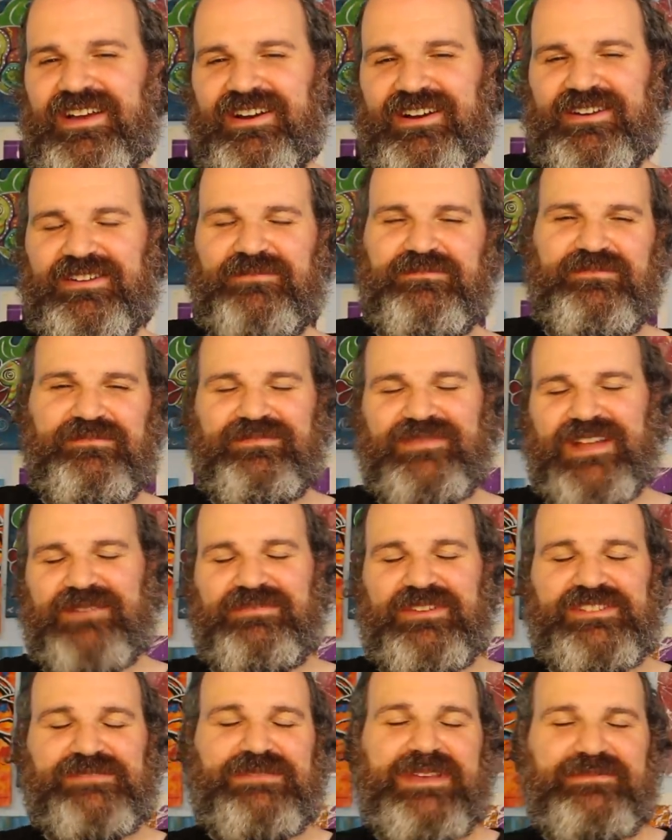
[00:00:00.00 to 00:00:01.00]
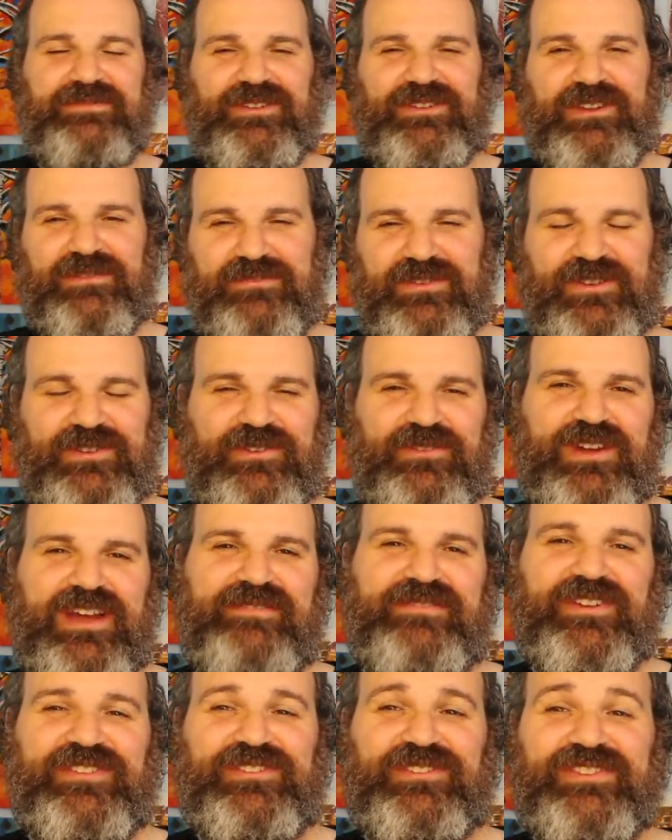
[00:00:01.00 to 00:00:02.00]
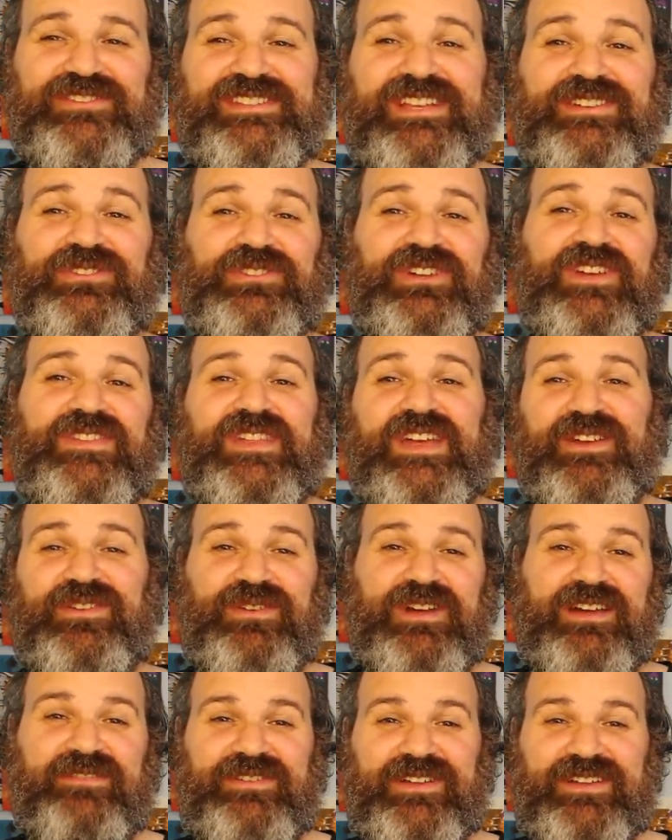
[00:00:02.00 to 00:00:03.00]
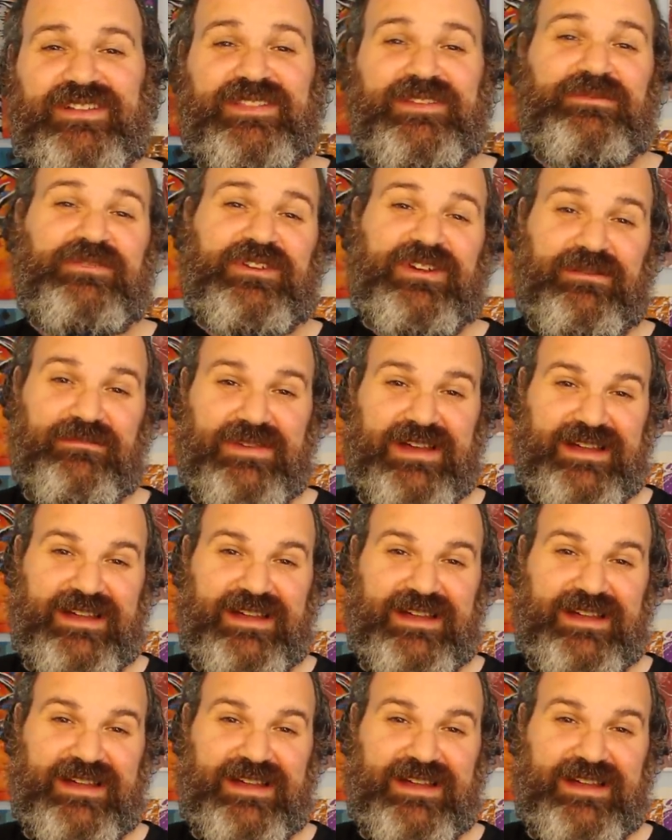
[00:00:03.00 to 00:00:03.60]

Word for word: on a not a piece of paper on a computer graphics. Let's take a look at that graphic, and then we'll come